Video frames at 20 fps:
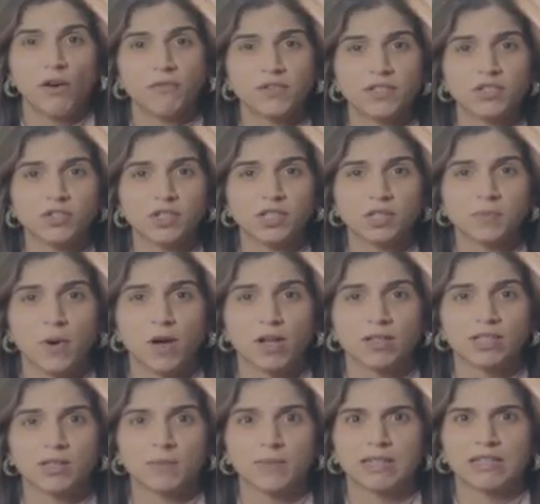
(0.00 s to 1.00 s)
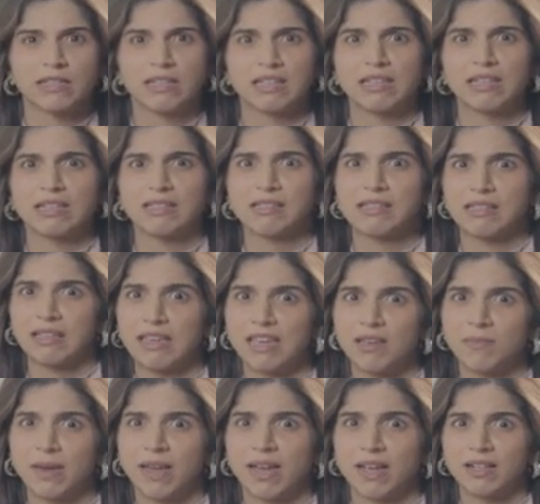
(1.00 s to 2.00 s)
office responsibilities,
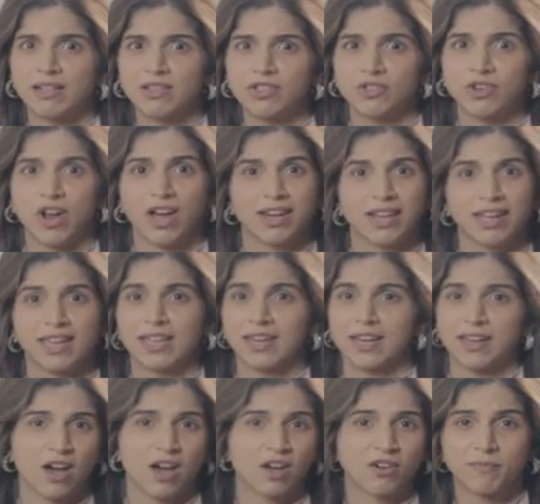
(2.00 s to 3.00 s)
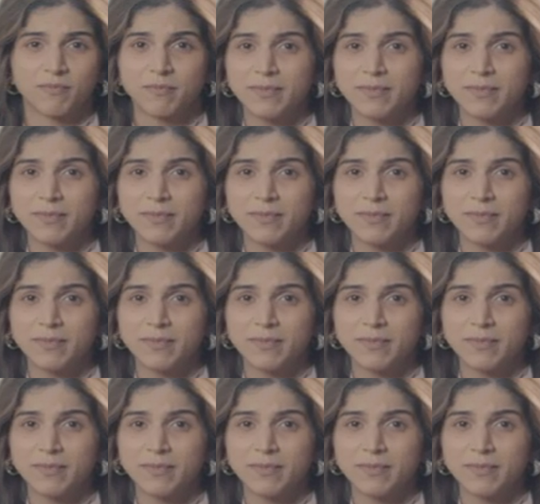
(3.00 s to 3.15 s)
emails, running in and out of